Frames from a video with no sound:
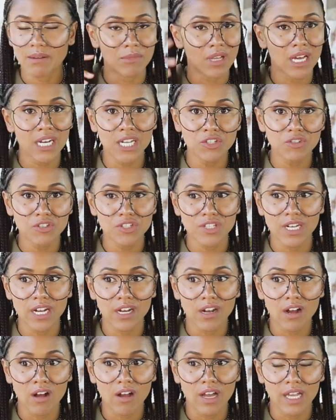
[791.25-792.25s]
I'm not interested
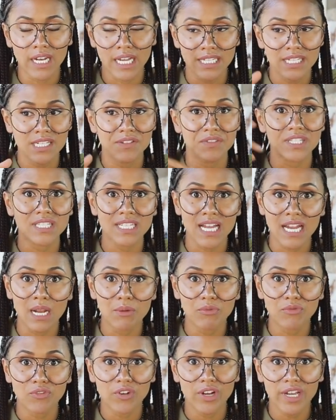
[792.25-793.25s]
at all, and I didn't even sign
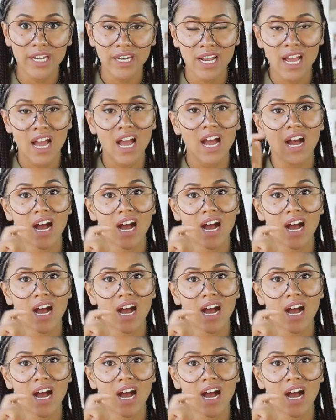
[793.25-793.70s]
up for it,